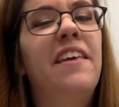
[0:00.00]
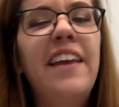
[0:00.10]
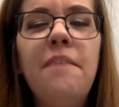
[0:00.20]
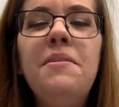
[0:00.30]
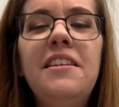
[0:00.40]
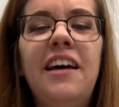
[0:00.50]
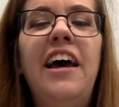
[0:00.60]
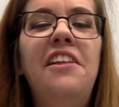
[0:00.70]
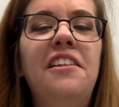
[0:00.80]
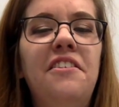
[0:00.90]
They gave me the
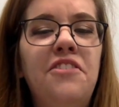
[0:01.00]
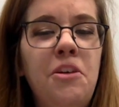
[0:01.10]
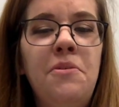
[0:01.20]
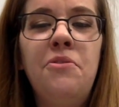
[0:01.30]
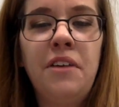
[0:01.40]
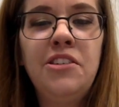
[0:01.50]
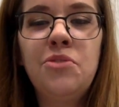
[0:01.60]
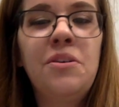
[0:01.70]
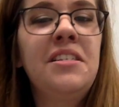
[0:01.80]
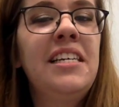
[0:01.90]
title of Human
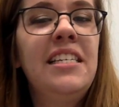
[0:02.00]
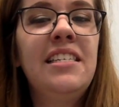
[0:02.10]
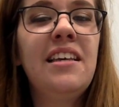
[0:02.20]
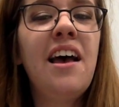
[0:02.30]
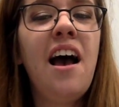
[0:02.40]
Resources